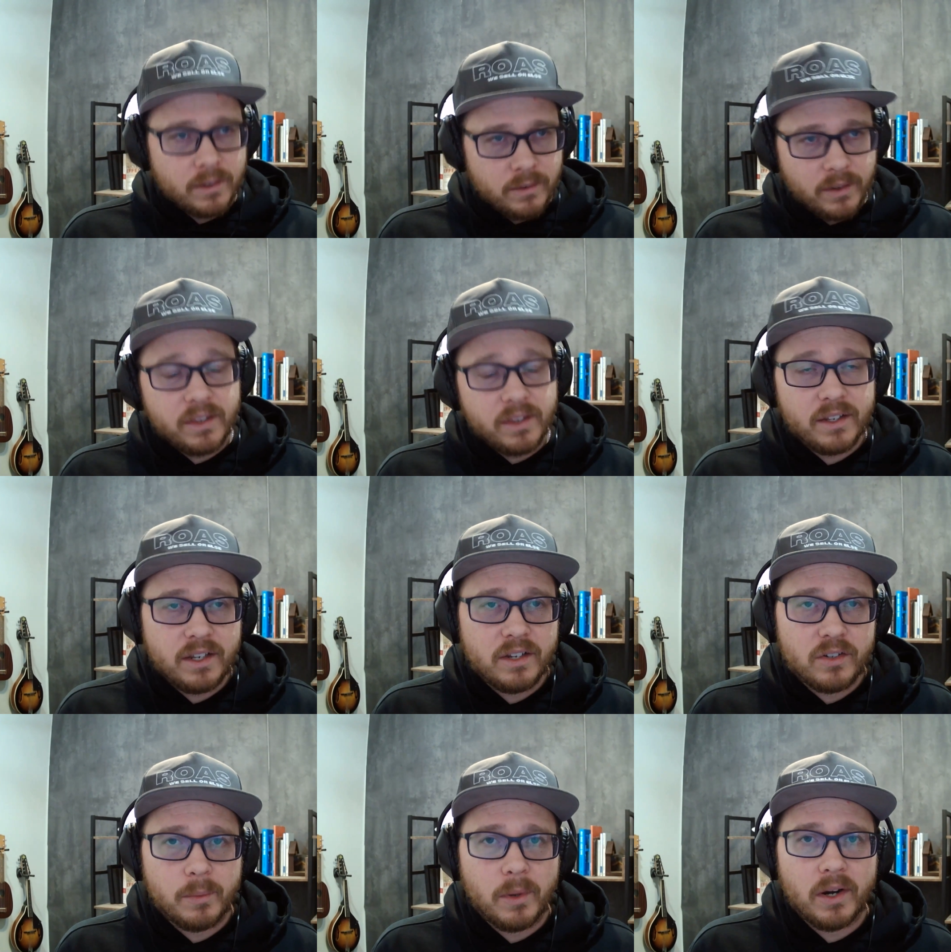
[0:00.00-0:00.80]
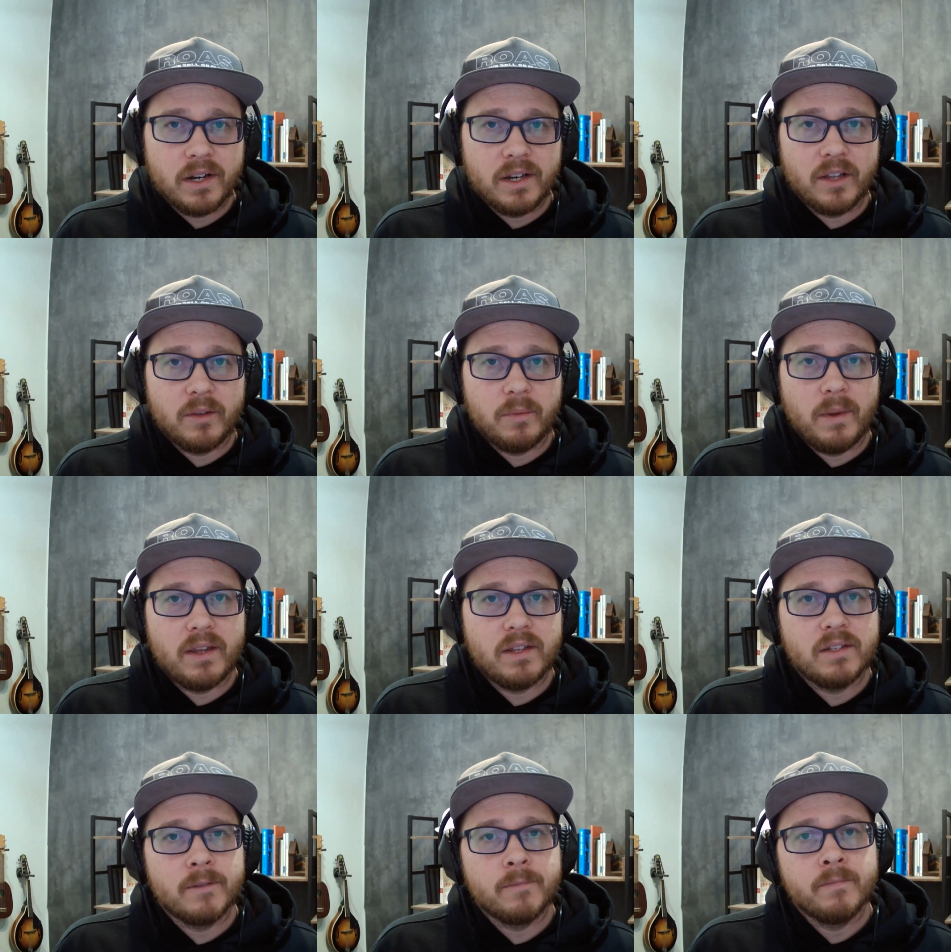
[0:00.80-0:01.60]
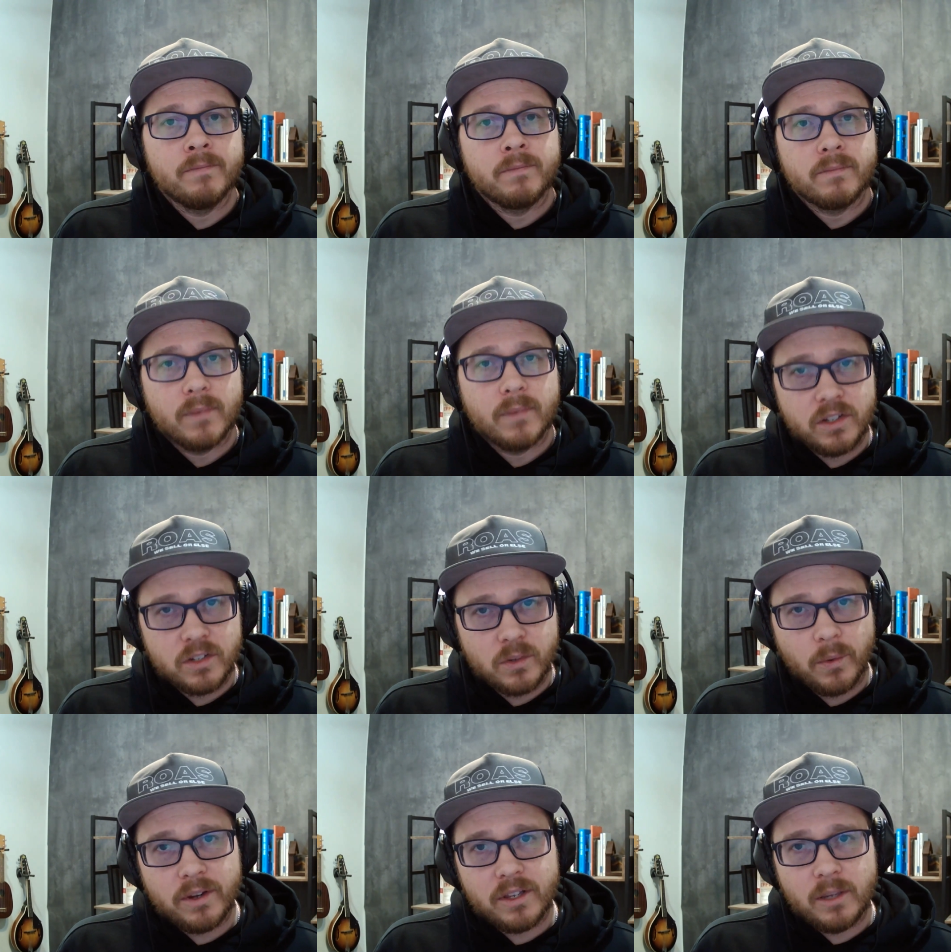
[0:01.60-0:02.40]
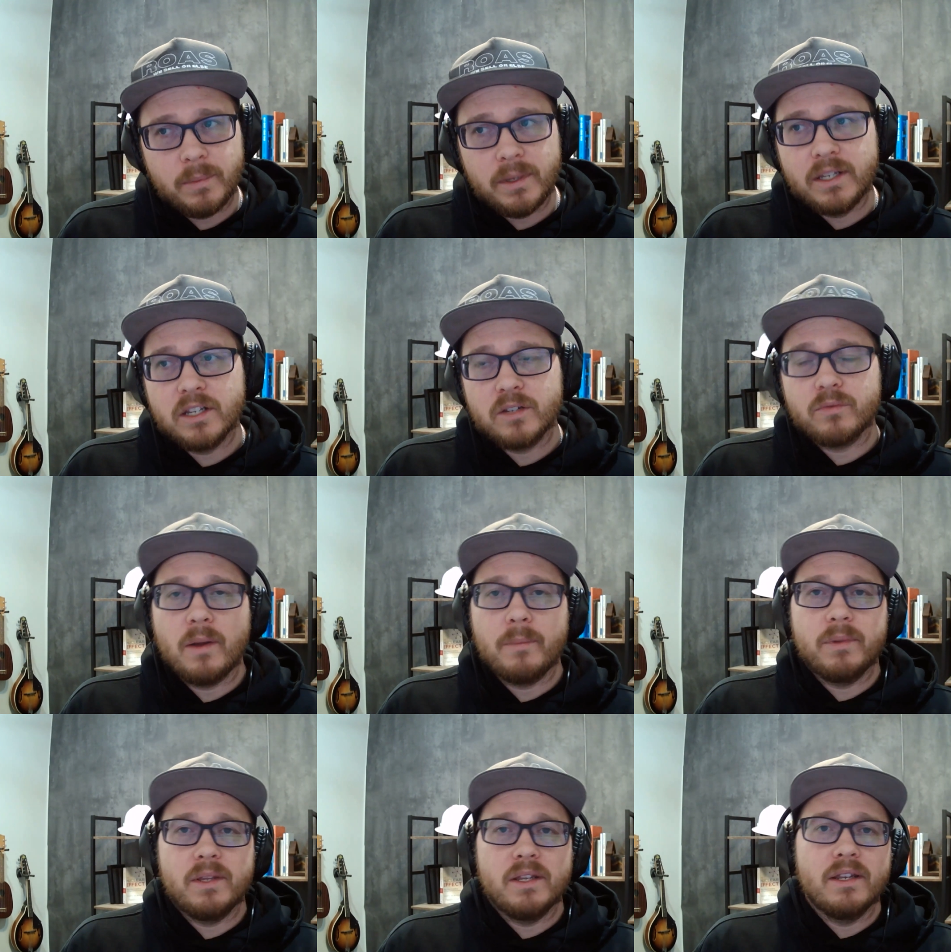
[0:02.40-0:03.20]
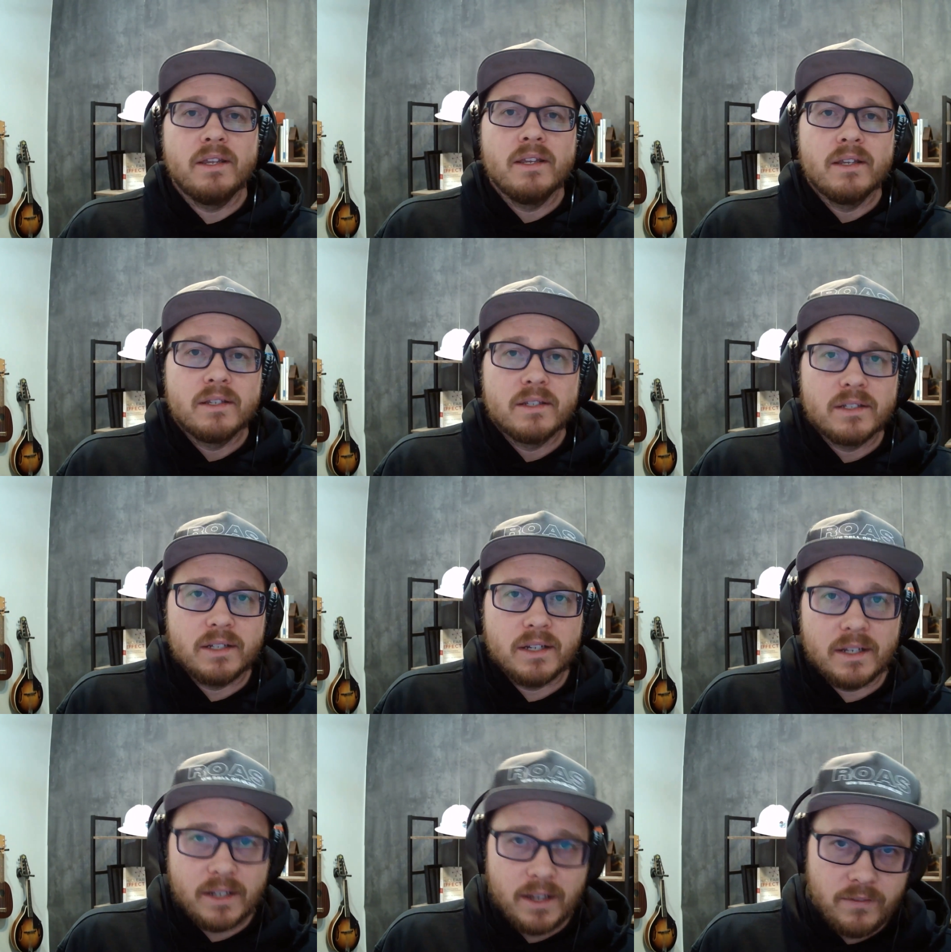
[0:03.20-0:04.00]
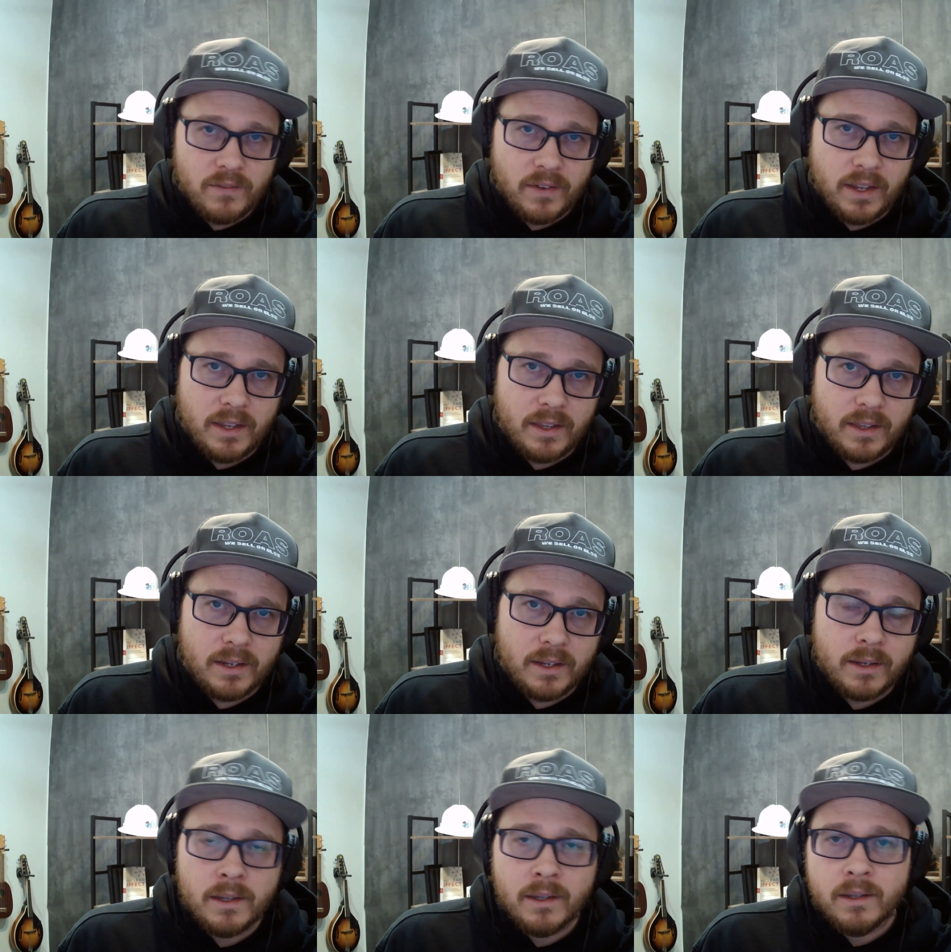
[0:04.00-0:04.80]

in the digital marketing space is going to be disrupted significantly